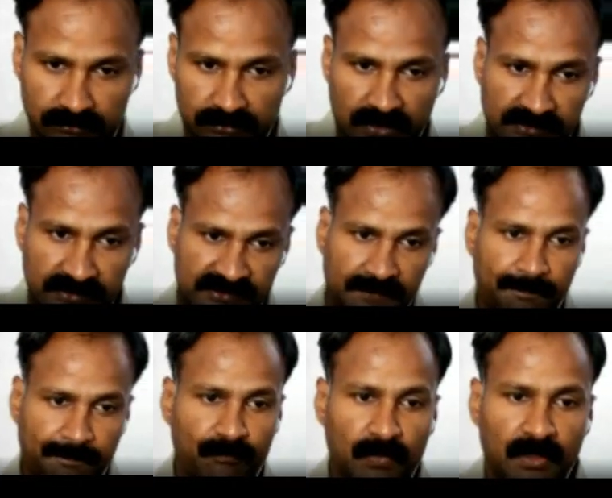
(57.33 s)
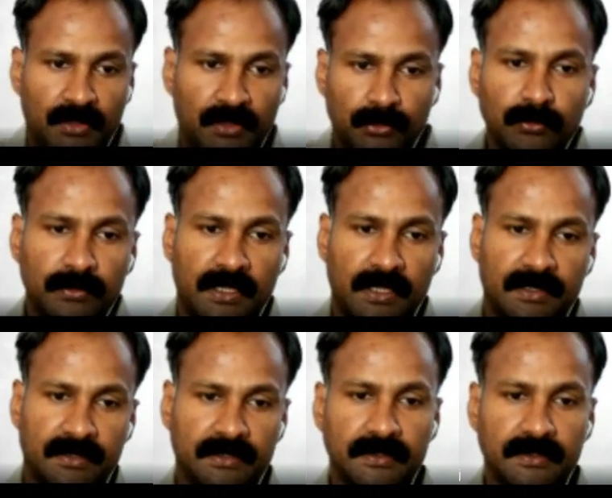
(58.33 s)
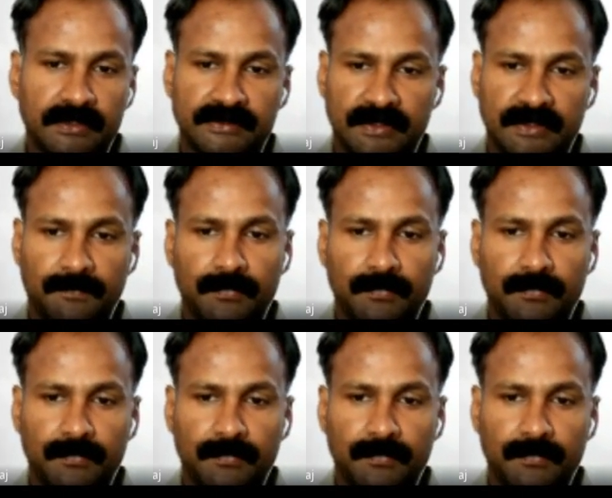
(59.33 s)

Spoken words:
AC into direct current DC.